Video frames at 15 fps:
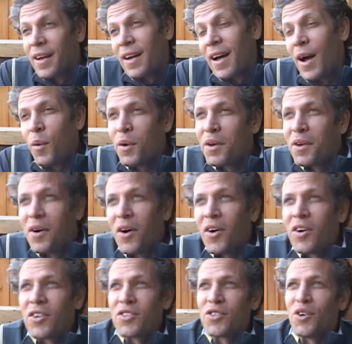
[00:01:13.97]
I wouldn't
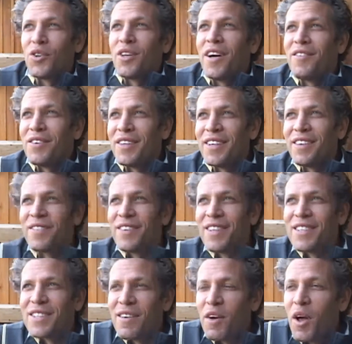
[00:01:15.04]
call it a soul level and a
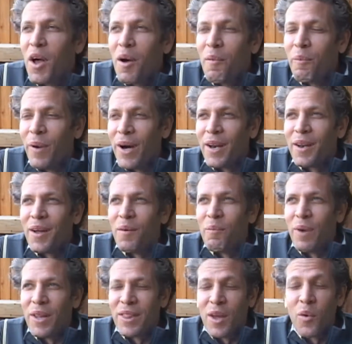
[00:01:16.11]
feelings level, but
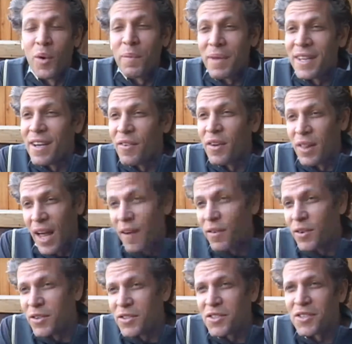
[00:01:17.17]
but there would be different
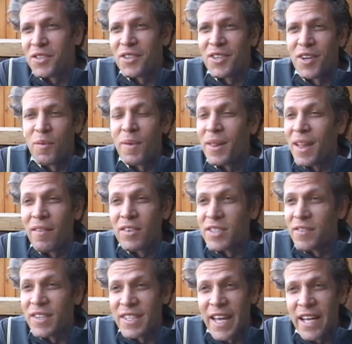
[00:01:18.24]
levels. There'd be levels
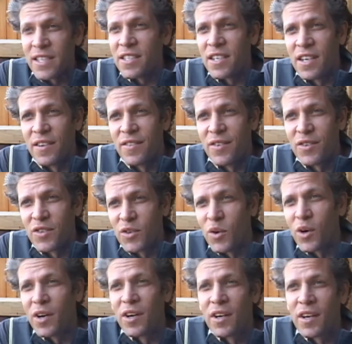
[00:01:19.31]
of intensity for
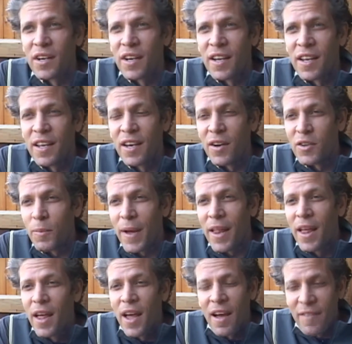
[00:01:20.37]
sure you know, depend
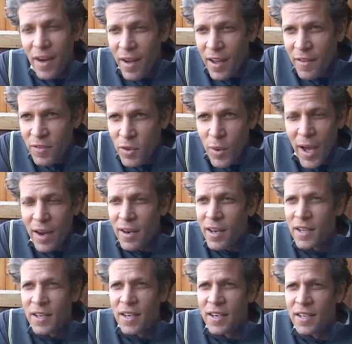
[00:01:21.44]
if I if you had
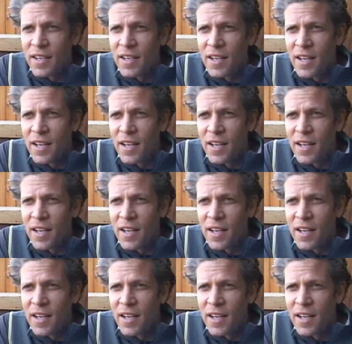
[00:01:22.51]
a,